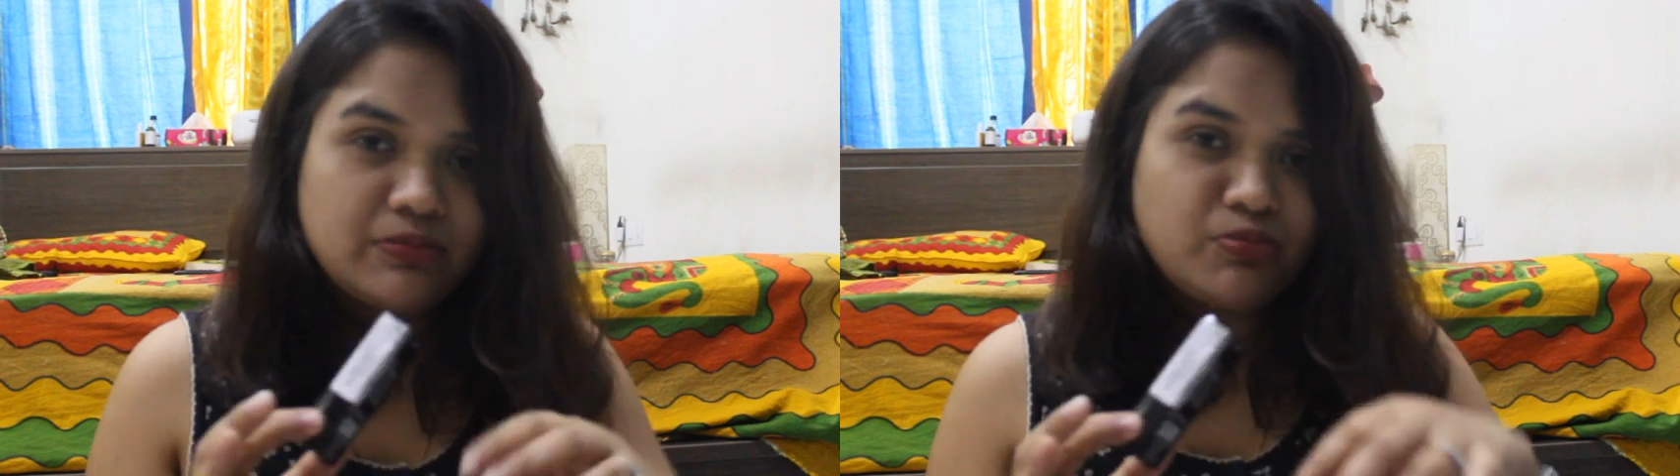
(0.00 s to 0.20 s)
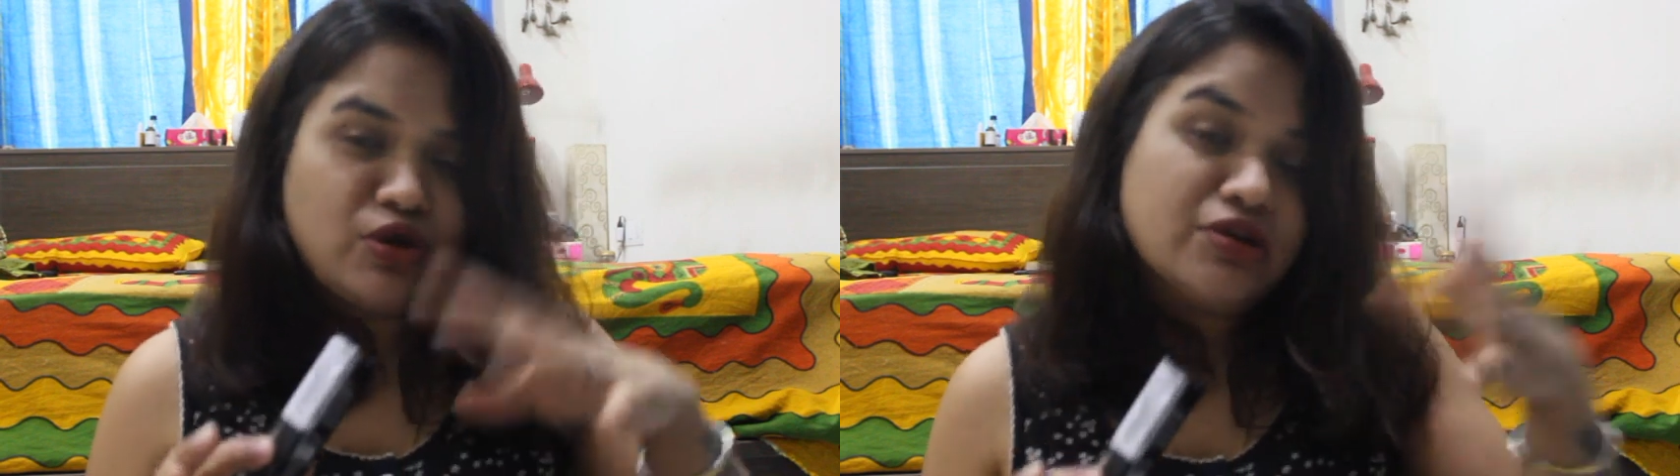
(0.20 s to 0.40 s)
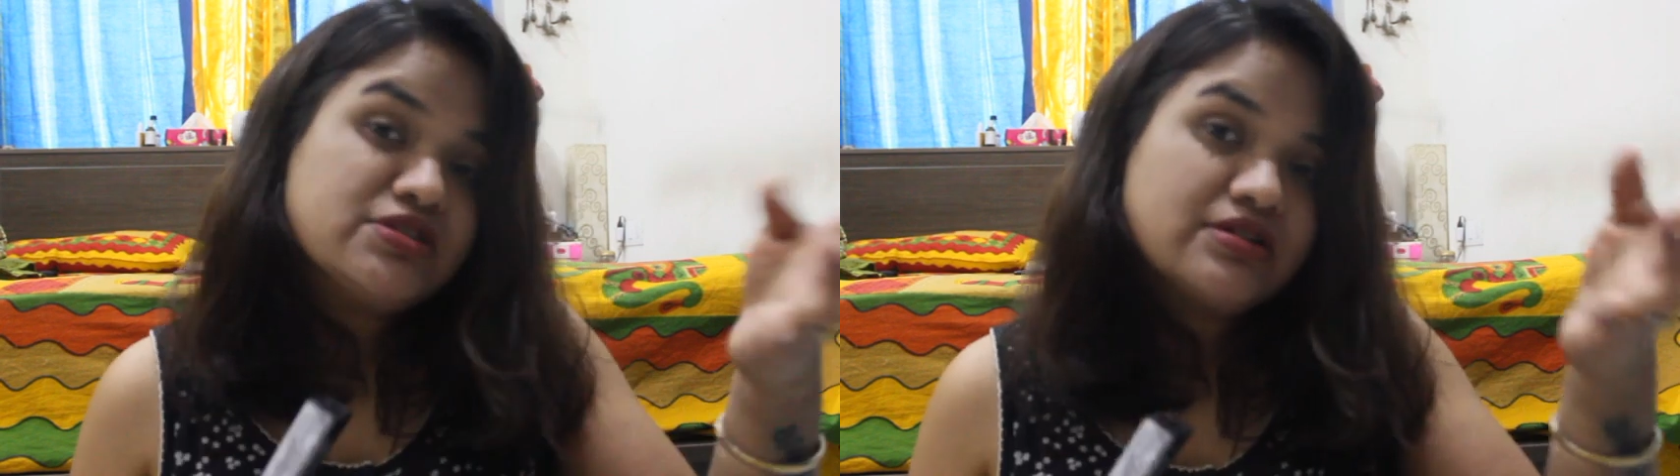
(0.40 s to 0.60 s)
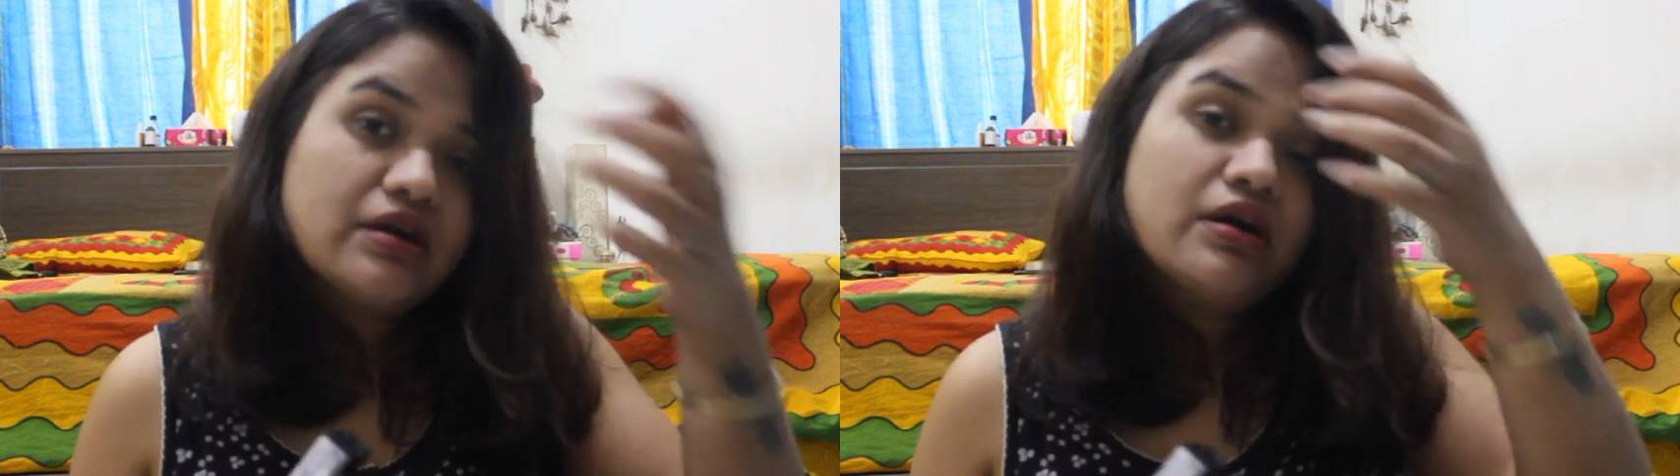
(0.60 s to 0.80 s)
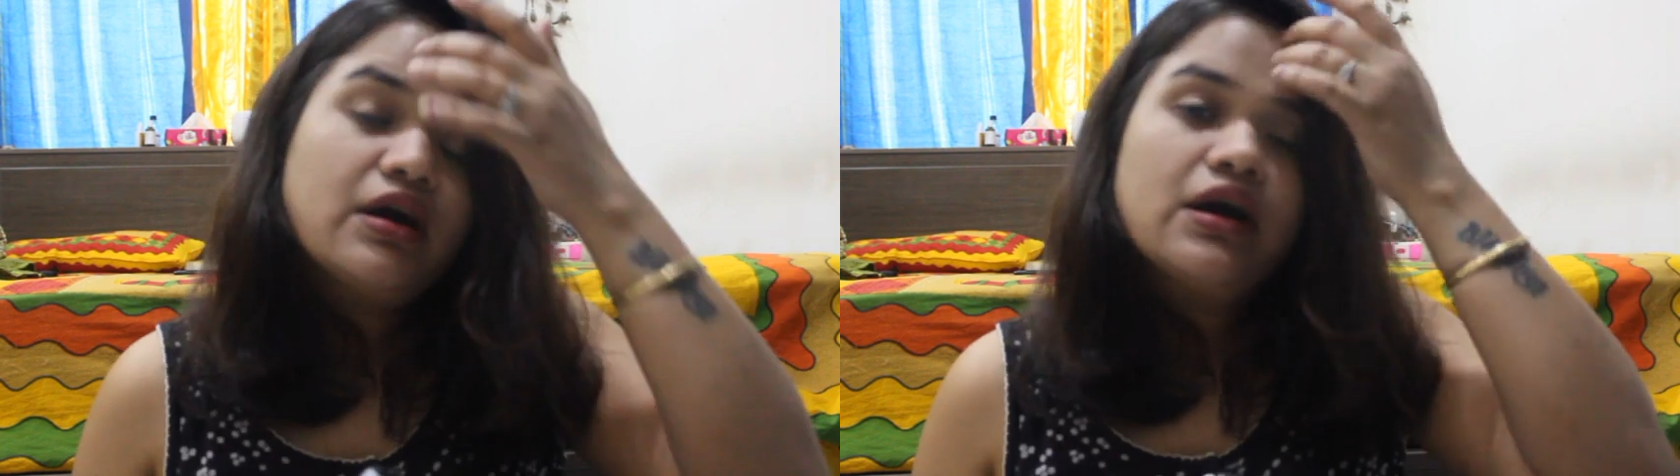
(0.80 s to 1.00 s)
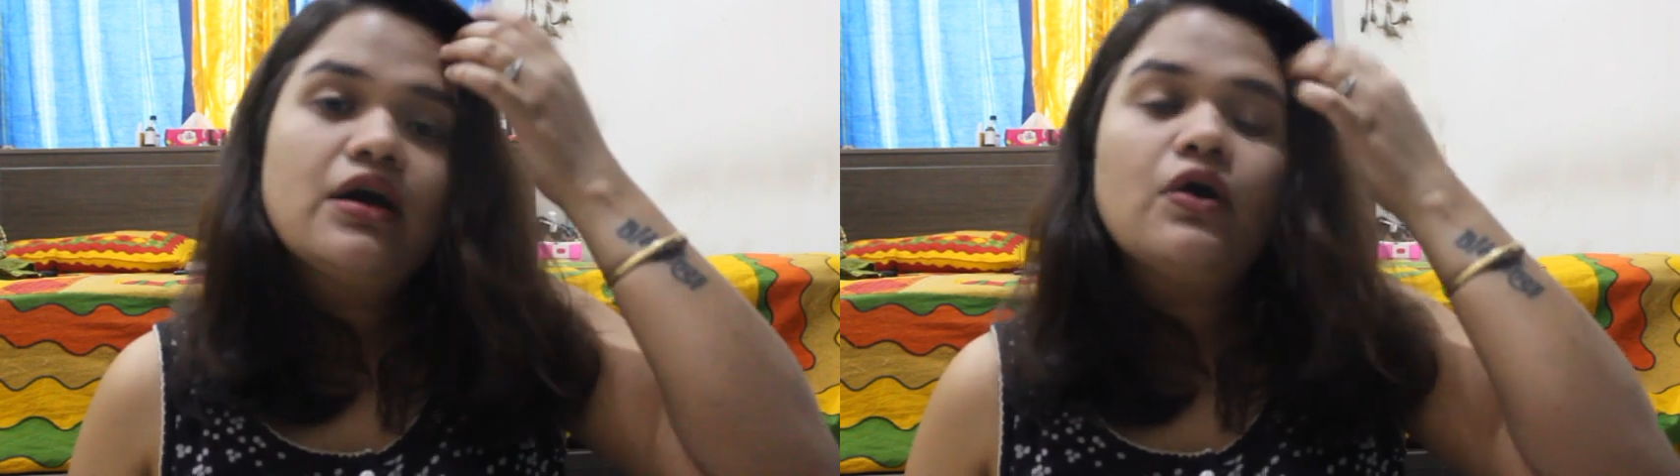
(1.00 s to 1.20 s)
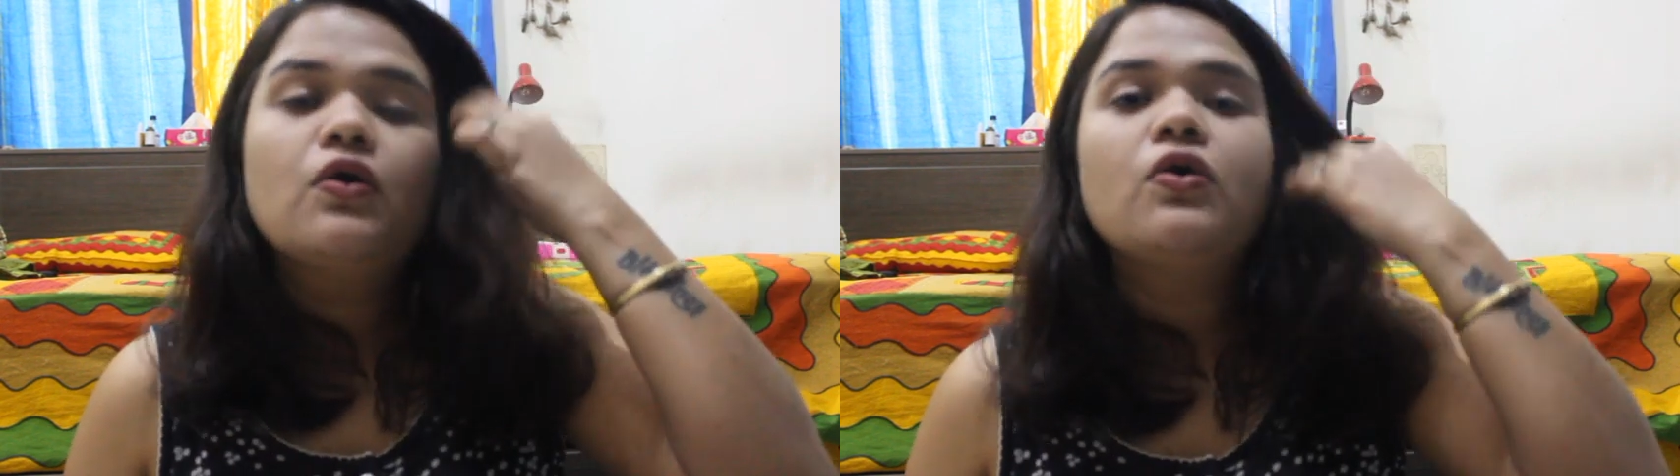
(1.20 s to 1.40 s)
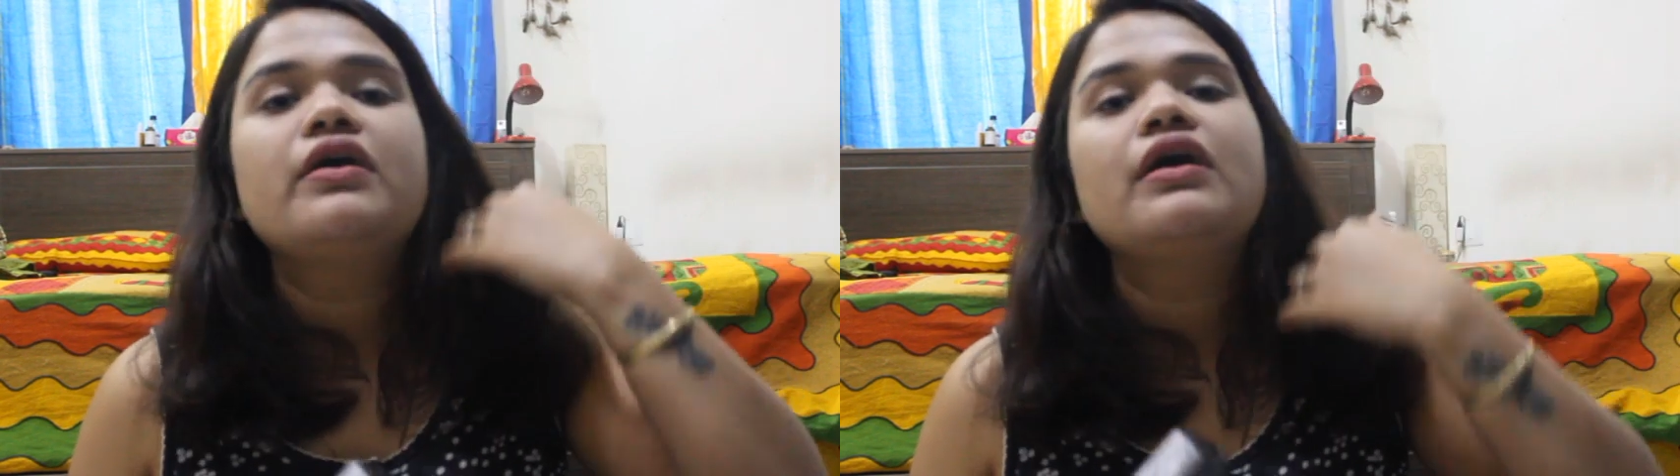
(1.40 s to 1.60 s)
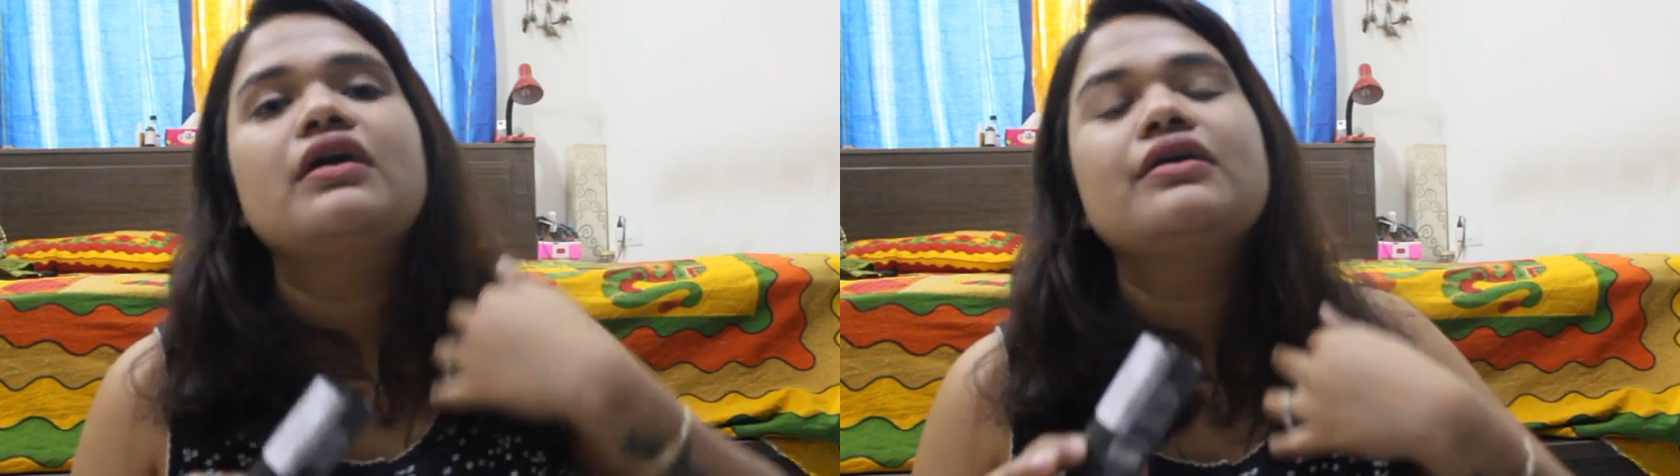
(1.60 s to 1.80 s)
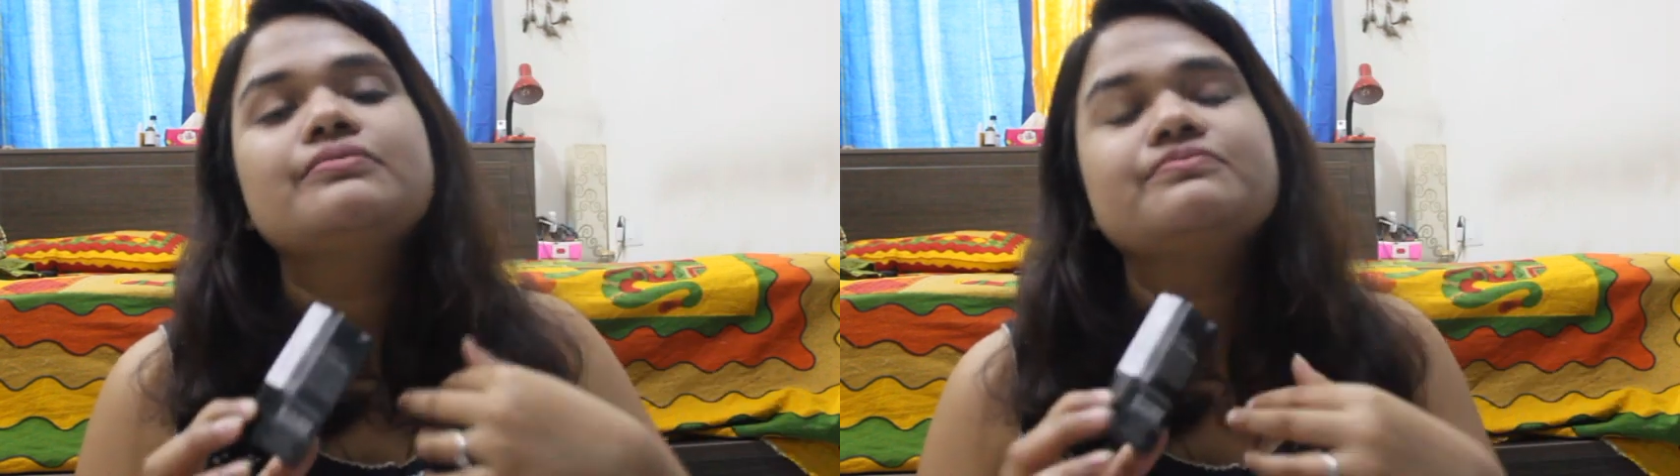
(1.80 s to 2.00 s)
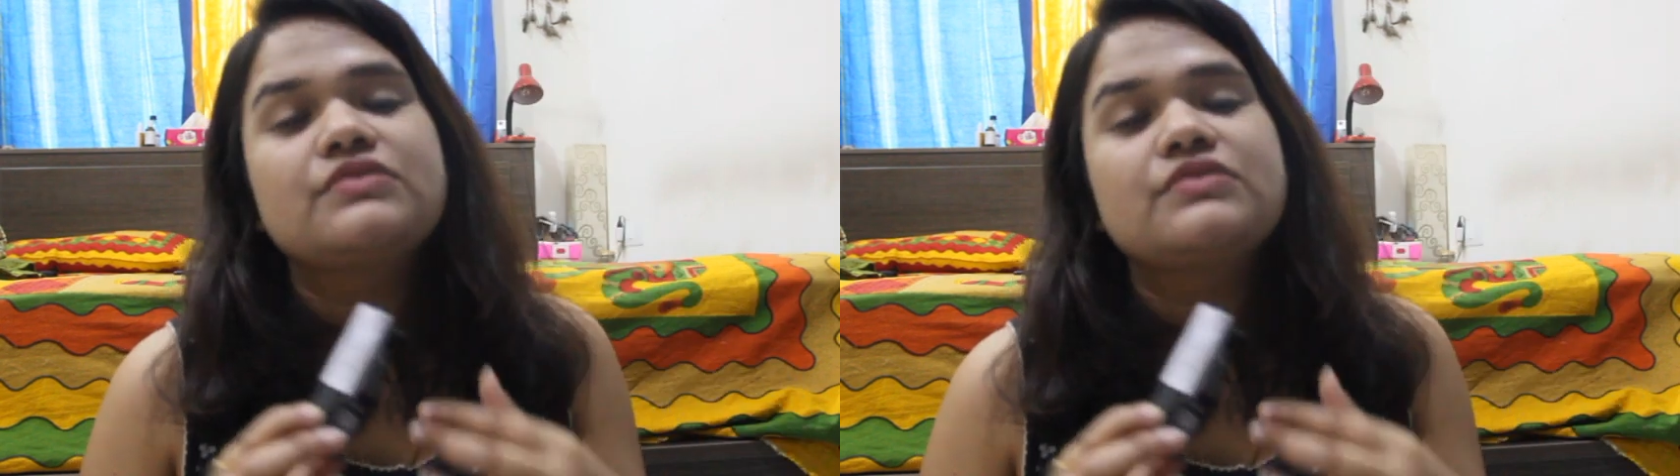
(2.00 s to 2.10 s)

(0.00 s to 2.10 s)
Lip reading: bronzer or